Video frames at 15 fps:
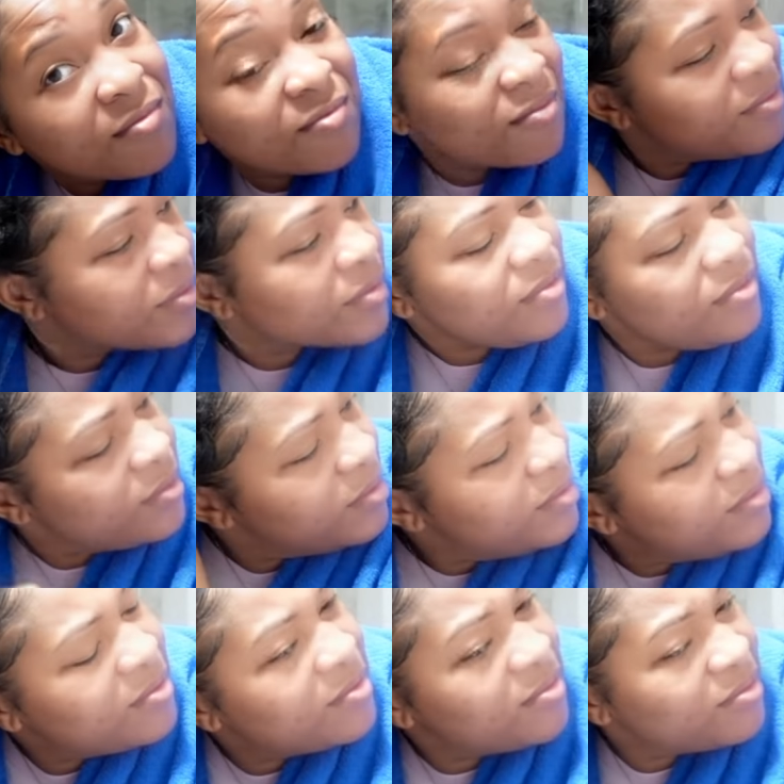So let me
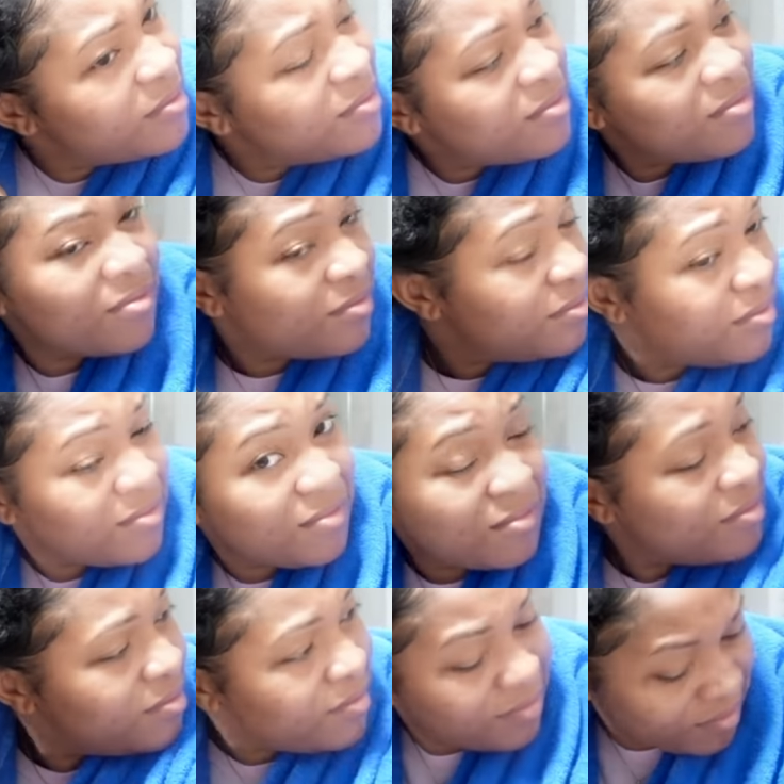keep
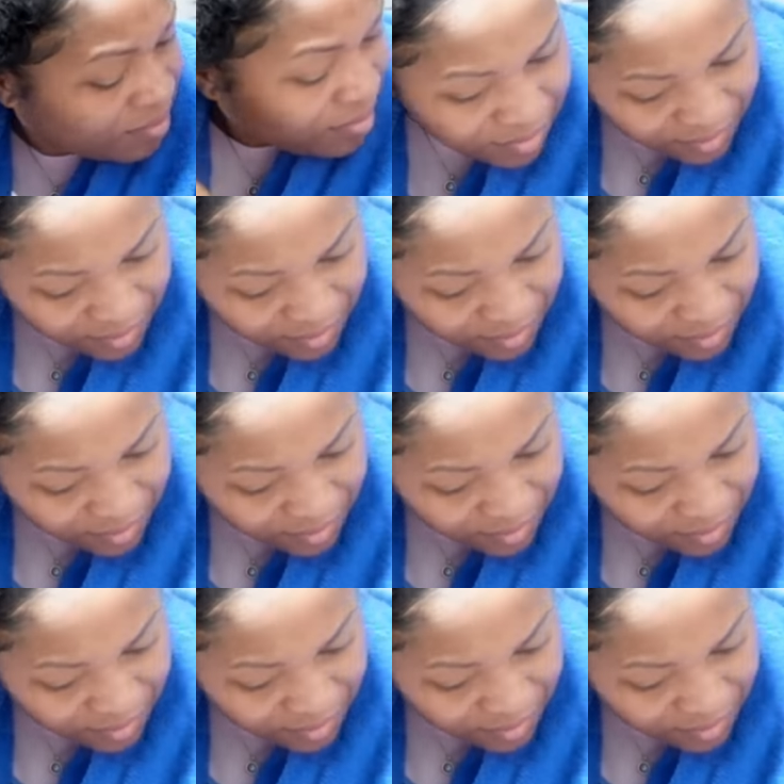sectioning off my